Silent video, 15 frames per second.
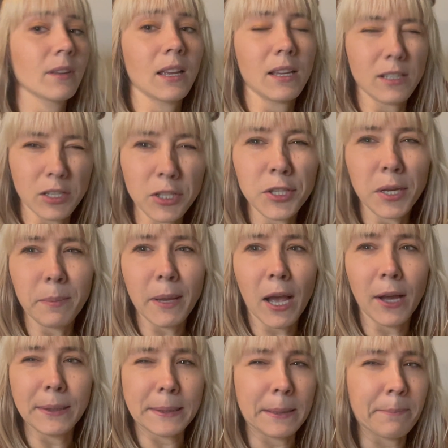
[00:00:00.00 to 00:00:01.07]
It's just going to be
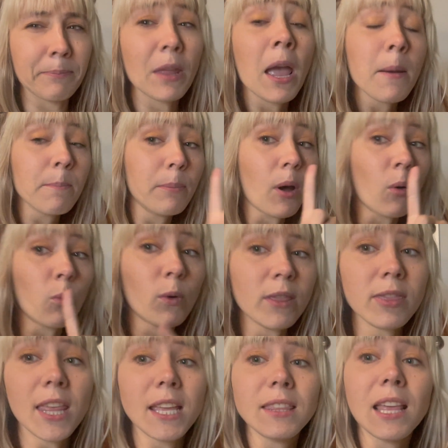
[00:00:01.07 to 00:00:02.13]
awesome. But one
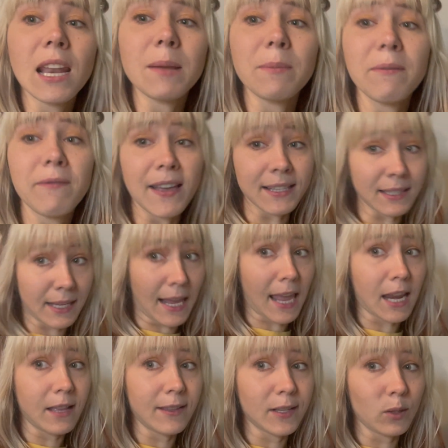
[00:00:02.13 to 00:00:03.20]
thing that I'm
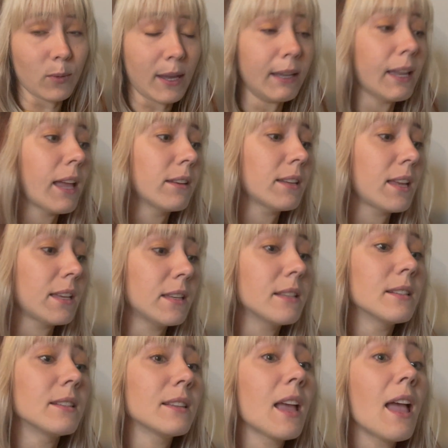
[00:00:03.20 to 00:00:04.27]
investigating this weekend
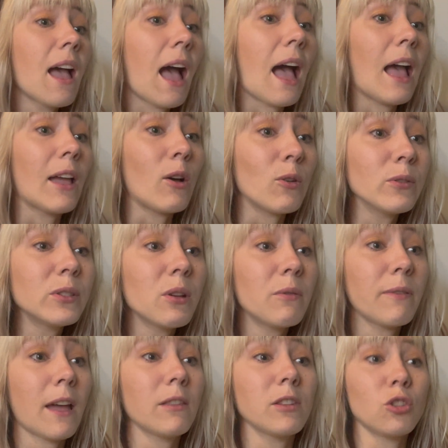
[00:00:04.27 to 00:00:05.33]
is I also
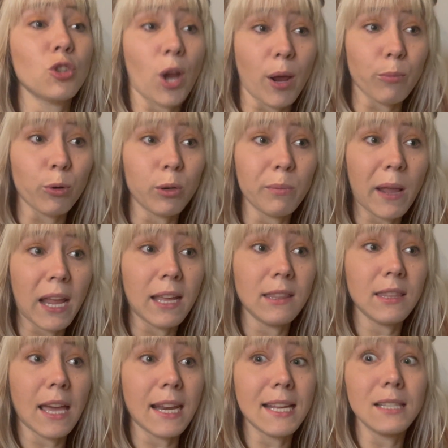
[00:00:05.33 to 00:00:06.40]
found this chalkboard paint
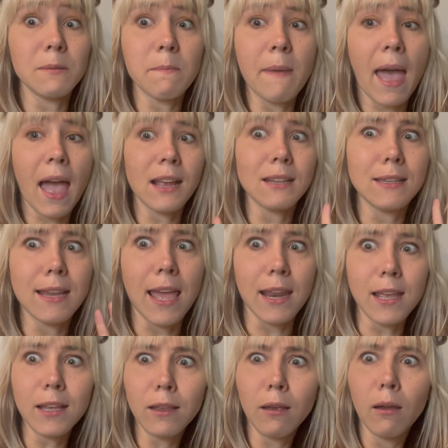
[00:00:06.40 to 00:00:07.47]
that is
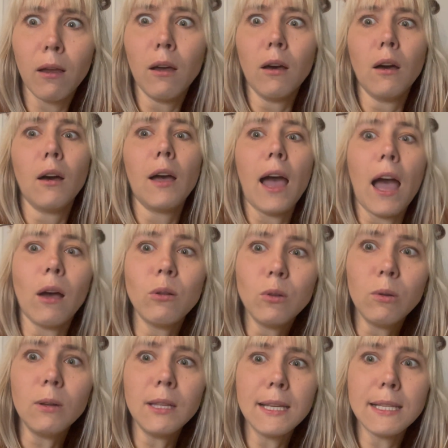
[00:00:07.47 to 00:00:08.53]
magnetic. How
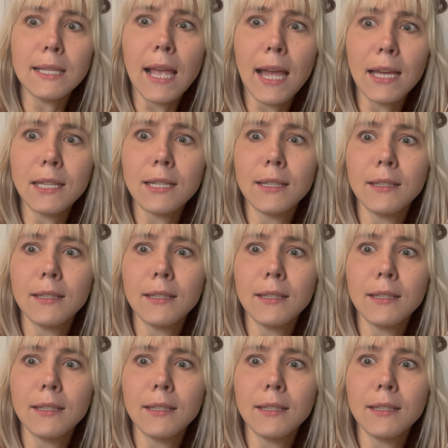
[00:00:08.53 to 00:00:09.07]
cool is that?